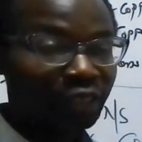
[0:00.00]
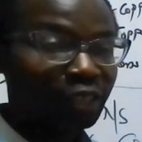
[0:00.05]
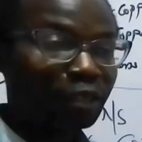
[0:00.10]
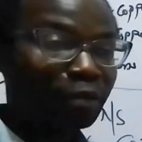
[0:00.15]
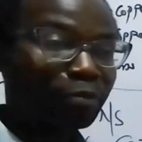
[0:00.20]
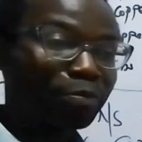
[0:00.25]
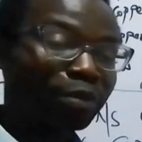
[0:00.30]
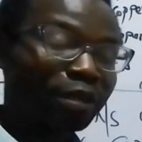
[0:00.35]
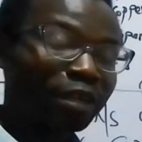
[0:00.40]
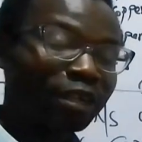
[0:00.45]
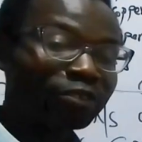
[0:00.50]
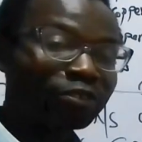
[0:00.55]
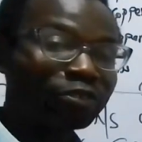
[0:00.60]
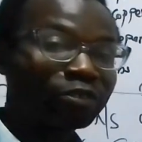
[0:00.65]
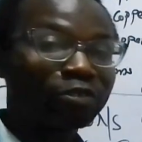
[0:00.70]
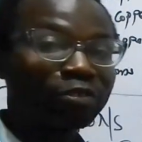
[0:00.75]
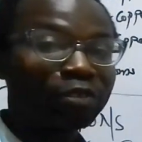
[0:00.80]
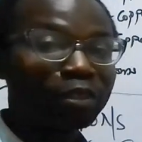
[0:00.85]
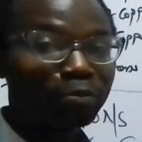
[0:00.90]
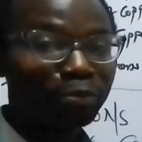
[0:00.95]
a part
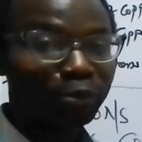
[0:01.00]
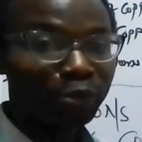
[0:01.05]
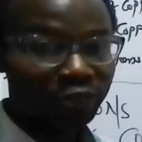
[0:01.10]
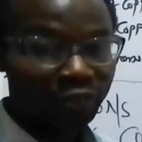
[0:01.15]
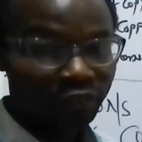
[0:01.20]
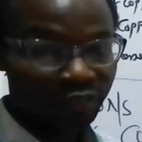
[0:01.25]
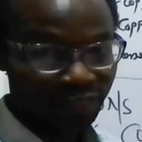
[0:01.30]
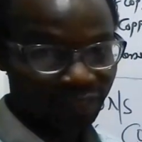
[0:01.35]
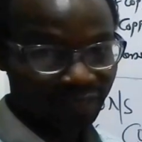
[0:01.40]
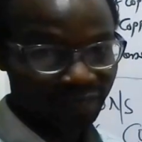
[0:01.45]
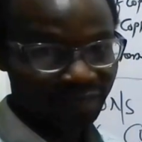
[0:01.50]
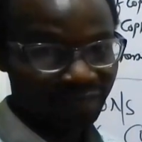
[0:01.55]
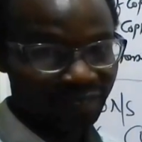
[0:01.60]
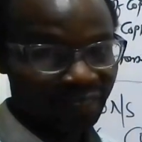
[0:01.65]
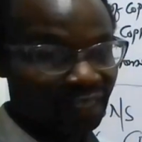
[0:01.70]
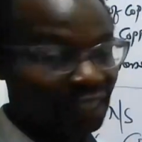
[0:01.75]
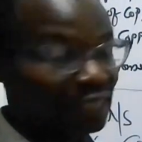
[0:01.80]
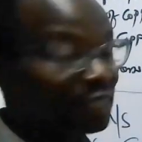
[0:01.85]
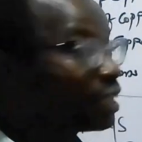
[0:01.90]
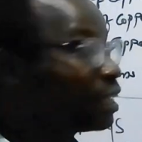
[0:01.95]
of the red blood cells.
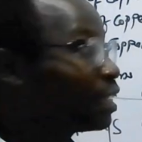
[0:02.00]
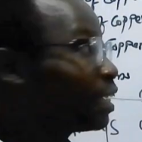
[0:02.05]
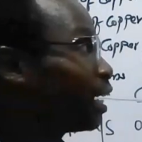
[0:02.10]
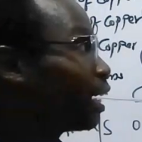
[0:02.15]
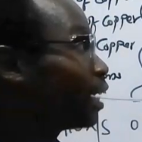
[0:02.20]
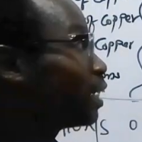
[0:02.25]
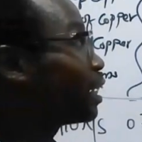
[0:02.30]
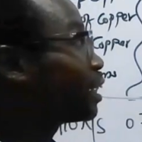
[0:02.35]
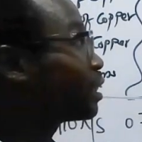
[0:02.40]
And